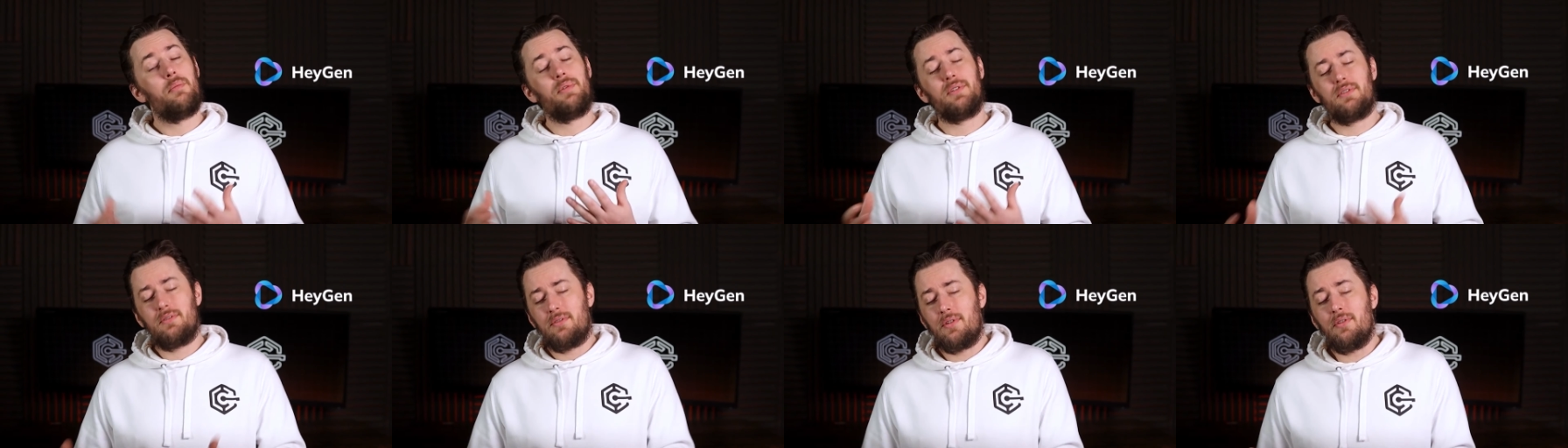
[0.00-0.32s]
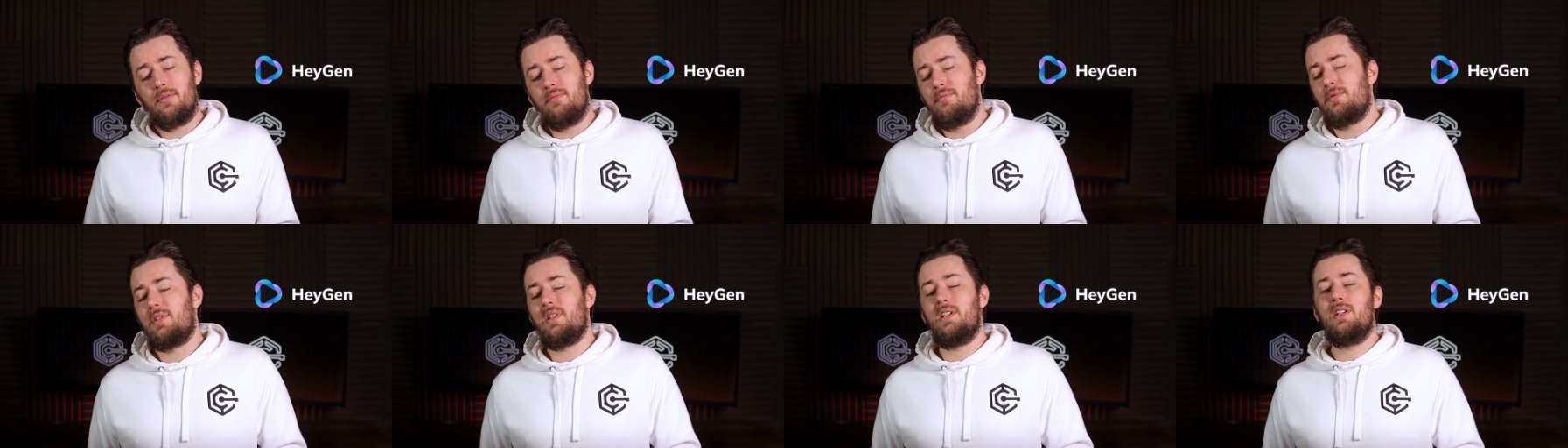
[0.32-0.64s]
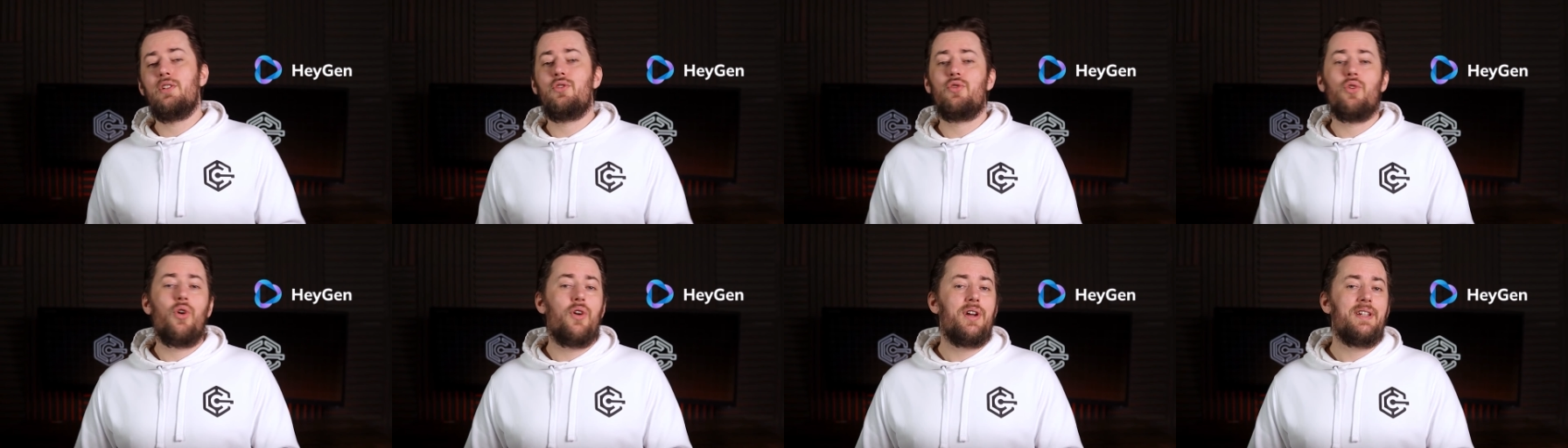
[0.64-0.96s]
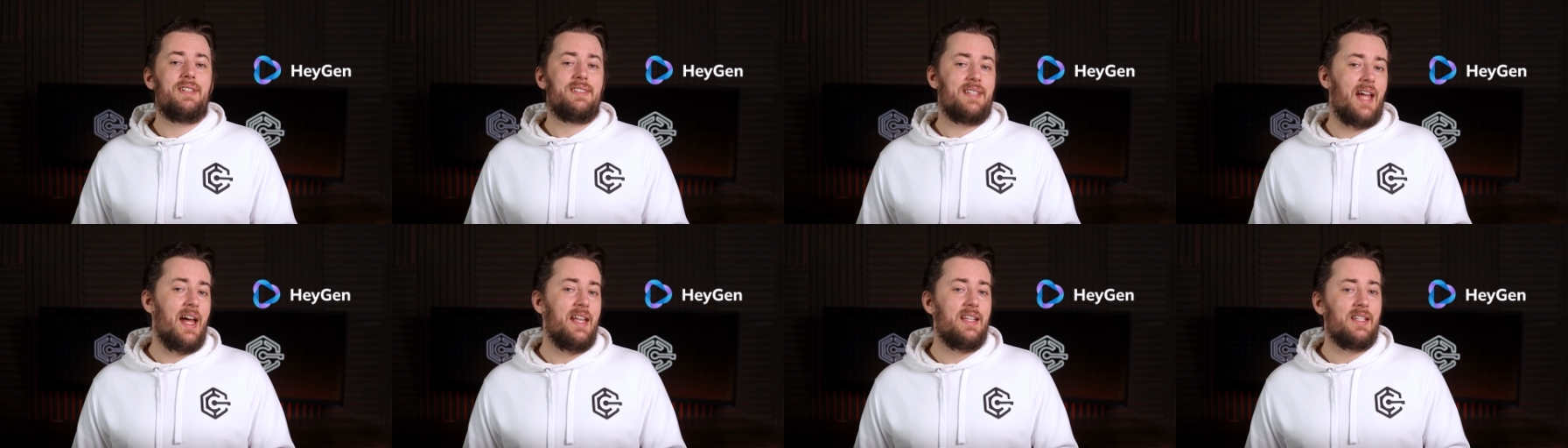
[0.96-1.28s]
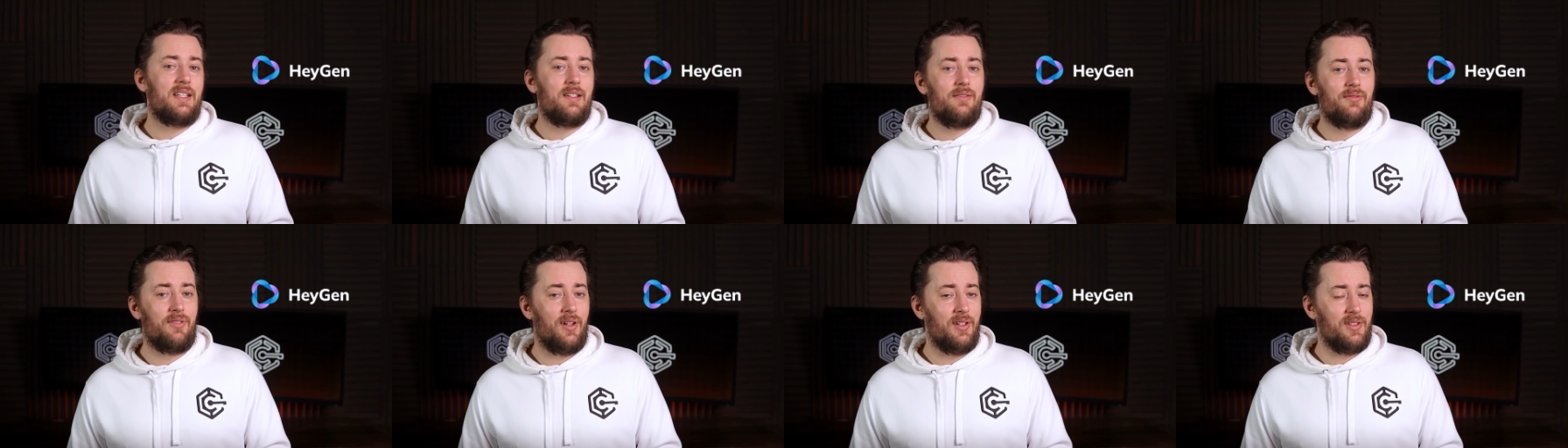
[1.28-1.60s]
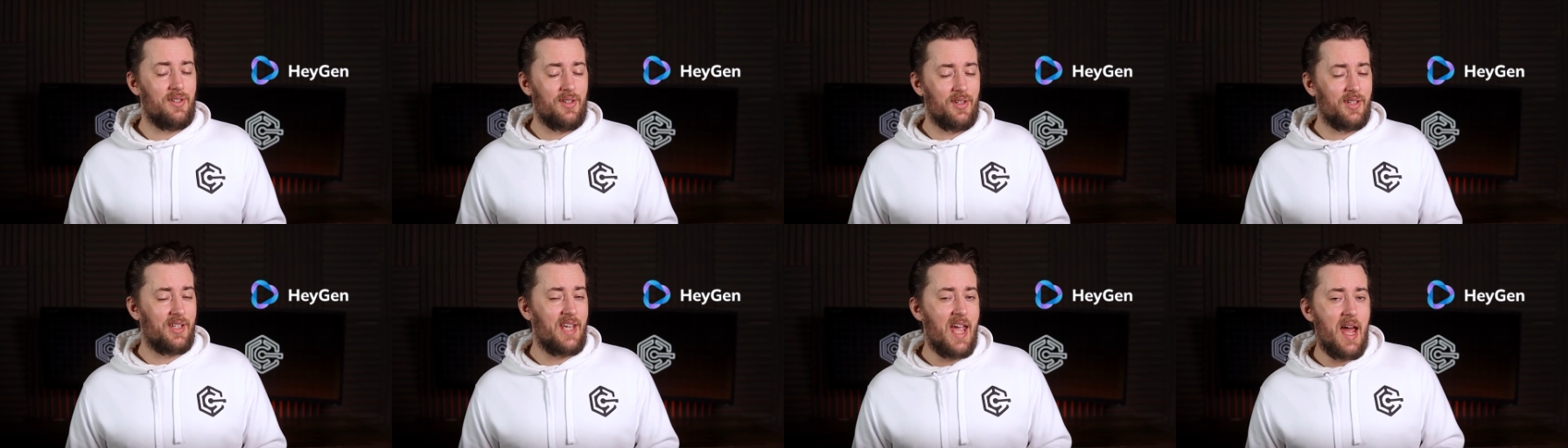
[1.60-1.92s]
but don't enjoy standing in
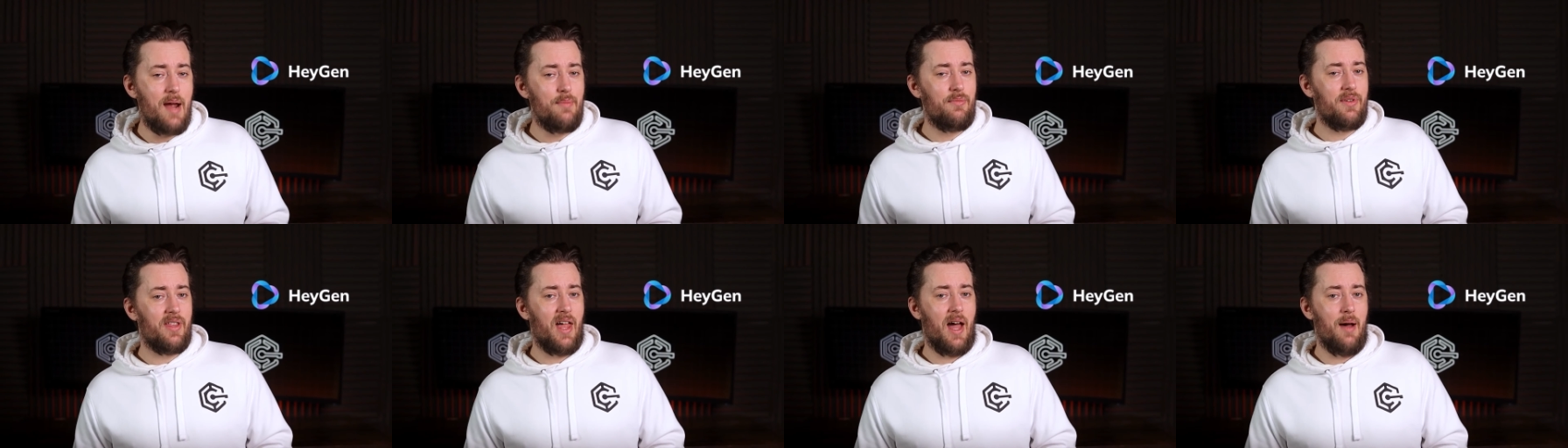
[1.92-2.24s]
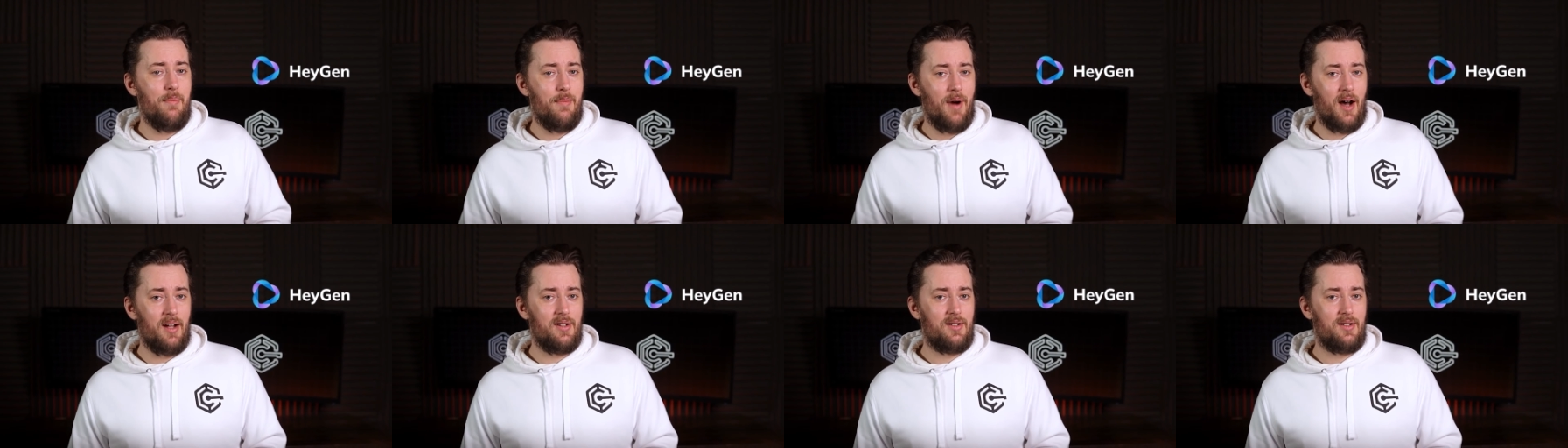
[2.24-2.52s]
front of the camera that